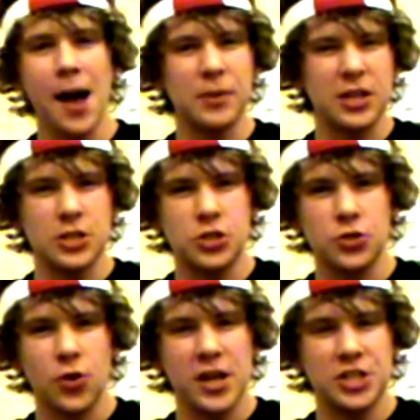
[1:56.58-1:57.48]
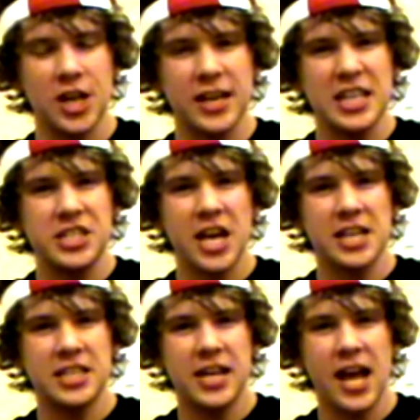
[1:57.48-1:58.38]
I'm gonna destroy Chucky E.
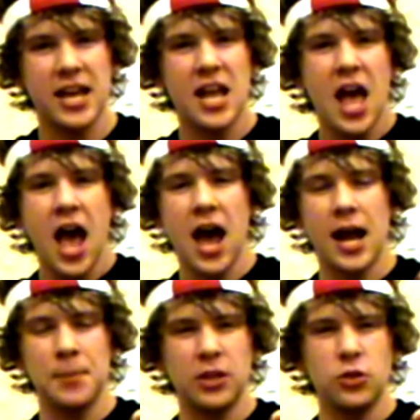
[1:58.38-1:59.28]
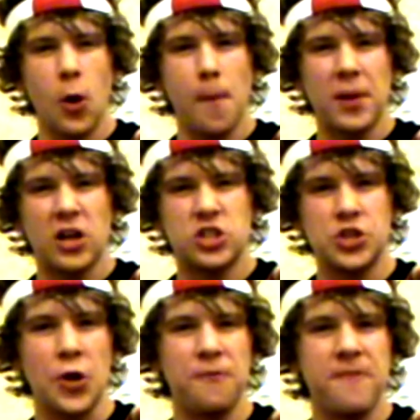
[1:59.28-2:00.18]
J tonight, and I'm gonna throw a ball
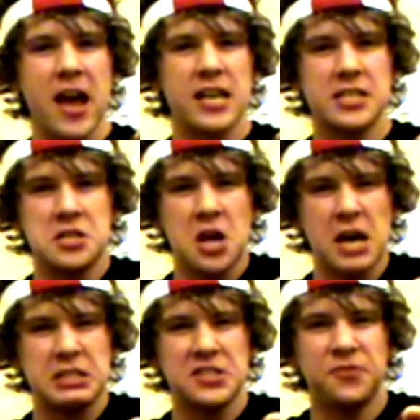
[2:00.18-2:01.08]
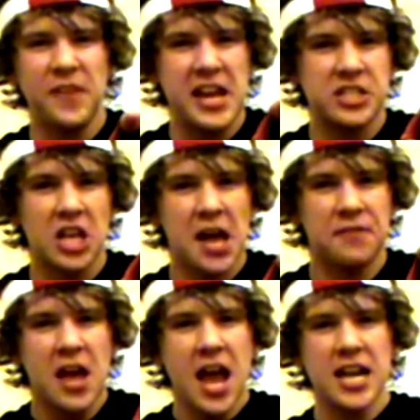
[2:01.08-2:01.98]
so fast it knocks his face
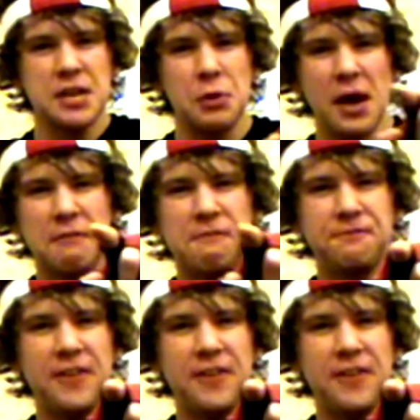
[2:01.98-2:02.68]
off, and he won't have a